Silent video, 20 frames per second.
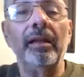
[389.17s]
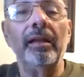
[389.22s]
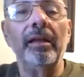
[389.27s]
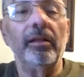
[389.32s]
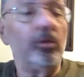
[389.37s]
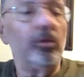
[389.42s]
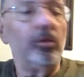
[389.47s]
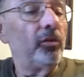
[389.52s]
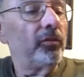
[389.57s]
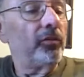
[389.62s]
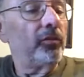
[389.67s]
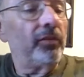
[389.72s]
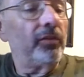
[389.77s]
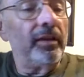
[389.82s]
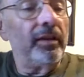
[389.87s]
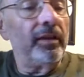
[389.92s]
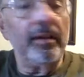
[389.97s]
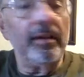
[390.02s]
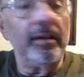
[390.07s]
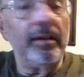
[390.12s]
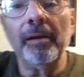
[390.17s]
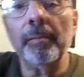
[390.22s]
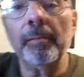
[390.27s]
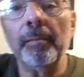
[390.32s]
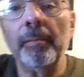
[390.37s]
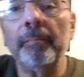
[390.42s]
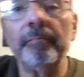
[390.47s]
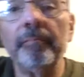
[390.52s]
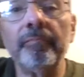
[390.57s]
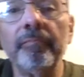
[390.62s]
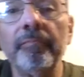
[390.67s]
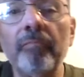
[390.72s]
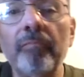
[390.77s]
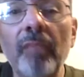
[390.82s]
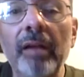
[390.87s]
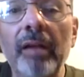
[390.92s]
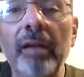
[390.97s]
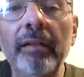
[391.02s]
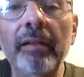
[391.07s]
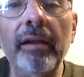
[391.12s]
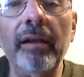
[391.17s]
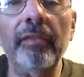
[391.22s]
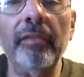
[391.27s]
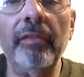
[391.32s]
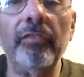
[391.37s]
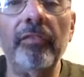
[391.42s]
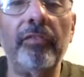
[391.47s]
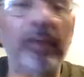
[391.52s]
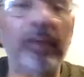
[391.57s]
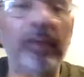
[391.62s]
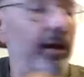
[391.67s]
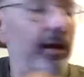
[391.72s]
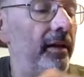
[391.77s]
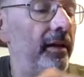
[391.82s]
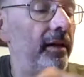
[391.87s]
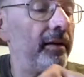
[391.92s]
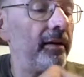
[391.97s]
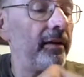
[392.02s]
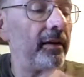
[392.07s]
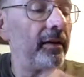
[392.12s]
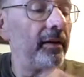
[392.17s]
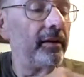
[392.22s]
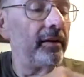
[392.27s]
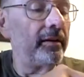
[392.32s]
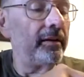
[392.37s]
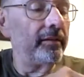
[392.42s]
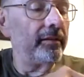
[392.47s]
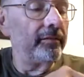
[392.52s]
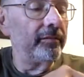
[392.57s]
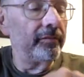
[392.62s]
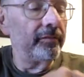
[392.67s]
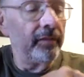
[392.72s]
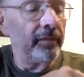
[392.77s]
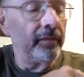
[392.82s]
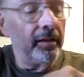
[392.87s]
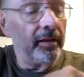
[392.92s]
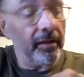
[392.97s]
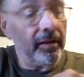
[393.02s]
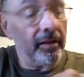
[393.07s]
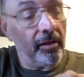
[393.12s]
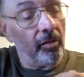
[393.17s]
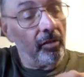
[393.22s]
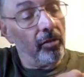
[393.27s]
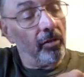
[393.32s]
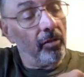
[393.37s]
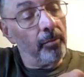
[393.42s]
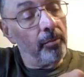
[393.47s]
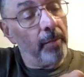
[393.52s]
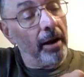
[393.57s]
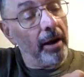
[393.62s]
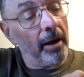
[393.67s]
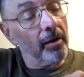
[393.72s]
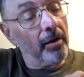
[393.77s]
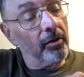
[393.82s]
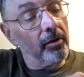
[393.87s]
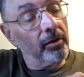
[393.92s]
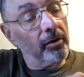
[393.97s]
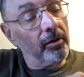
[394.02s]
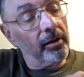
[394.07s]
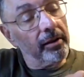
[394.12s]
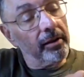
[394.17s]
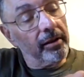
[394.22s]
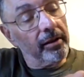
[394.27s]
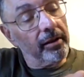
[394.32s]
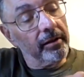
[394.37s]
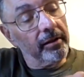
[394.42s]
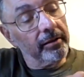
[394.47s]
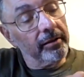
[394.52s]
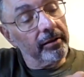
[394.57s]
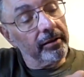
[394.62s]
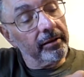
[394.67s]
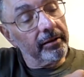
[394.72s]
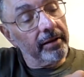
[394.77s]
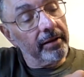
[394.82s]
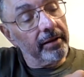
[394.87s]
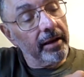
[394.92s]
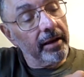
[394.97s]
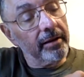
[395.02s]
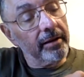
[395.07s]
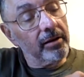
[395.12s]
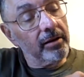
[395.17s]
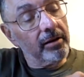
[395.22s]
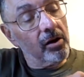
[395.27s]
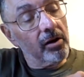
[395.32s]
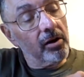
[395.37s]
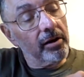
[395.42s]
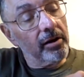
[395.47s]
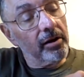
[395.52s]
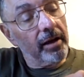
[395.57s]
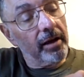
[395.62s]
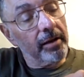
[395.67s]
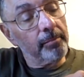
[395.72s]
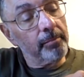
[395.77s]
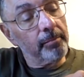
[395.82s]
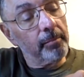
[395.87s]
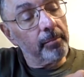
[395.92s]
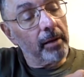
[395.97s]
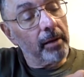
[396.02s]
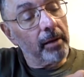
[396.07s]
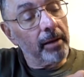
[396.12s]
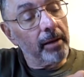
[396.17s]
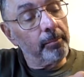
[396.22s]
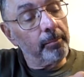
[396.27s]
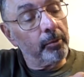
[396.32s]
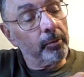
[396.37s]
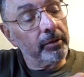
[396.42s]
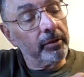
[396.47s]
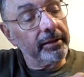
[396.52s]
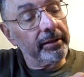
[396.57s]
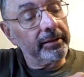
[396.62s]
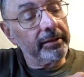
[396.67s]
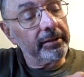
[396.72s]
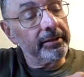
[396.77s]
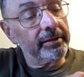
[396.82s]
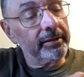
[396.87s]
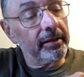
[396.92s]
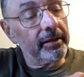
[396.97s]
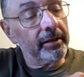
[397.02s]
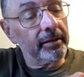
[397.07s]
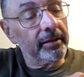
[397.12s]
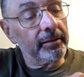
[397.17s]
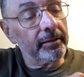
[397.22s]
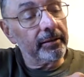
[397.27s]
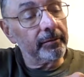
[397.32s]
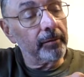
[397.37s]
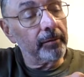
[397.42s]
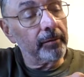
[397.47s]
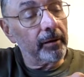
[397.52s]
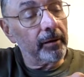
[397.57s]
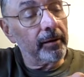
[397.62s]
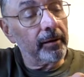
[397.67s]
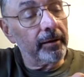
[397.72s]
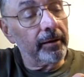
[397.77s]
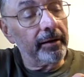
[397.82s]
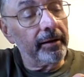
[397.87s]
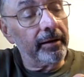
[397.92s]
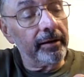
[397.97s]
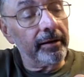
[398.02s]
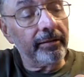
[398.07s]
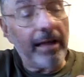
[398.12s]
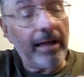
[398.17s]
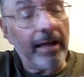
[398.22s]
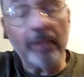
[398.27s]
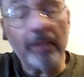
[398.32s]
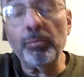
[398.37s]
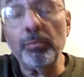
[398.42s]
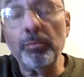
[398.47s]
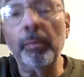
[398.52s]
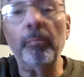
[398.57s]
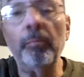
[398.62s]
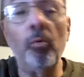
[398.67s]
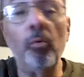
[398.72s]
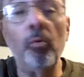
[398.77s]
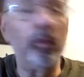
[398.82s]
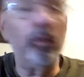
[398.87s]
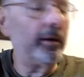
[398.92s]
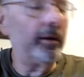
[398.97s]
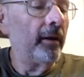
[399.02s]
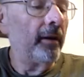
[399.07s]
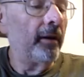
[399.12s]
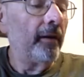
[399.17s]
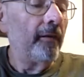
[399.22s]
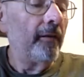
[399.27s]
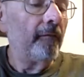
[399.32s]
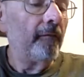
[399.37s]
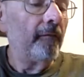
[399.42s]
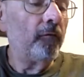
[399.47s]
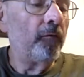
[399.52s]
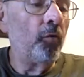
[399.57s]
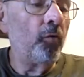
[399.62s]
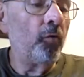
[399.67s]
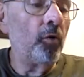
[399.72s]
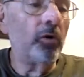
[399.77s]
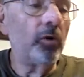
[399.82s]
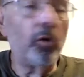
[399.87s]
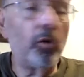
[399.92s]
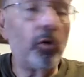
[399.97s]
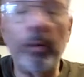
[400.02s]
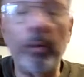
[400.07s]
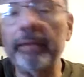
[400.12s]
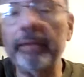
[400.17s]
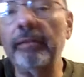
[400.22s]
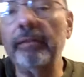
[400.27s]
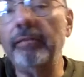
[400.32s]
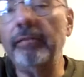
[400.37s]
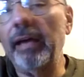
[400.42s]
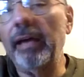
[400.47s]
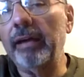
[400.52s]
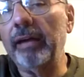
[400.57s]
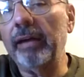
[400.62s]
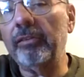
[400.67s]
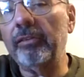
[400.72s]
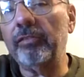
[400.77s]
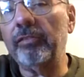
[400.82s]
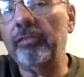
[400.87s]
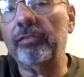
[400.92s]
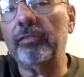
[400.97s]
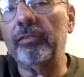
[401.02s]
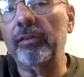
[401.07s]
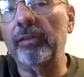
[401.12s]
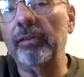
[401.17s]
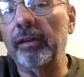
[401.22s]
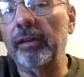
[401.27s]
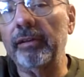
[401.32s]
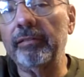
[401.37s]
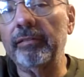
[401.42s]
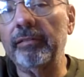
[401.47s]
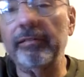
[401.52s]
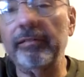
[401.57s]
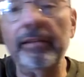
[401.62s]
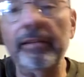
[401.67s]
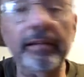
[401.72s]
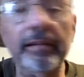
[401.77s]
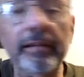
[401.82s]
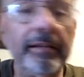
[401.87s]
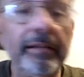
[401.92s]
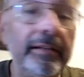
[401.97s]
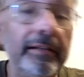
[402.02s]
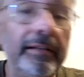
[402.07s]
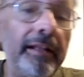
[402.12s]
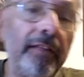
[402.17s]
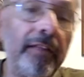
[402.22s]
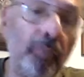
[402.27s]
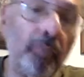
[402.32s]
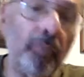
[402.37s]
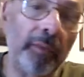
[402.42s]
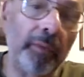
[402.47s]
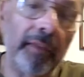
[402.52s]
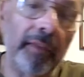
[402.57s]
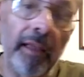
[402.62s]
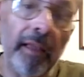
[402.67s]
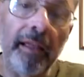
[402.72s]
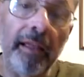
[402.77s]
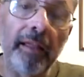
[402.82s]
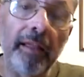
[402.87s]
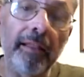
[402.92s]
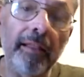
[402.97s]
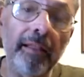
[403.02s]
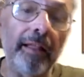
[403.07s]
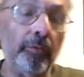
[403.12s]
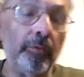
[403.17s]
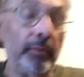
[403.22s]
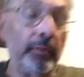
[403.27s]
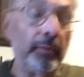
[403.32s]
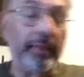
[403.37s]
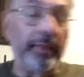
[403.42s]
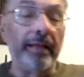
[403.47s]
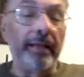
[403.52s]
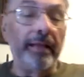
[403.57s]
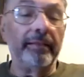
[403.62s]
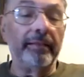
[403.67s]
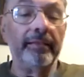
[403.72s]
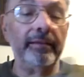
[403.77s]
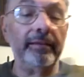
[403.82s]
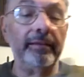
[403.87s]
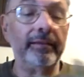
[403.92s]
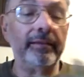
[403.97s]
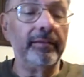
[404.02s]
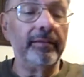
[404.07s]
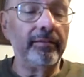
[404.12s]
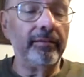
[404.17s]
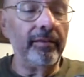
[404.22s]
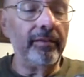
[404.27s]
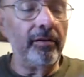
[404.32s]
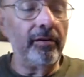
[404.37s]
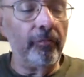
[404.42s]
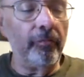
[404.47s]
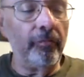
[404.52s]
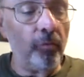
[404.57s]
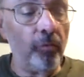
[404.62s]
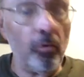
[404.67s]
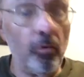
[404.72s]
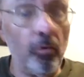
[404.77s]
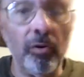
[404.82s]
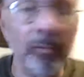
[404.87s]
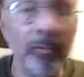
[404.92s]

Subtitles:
You'll see on the other side of the barrel on the Handguard, I put in an attachment point for a quick detach sling, and that's what that thing is there for.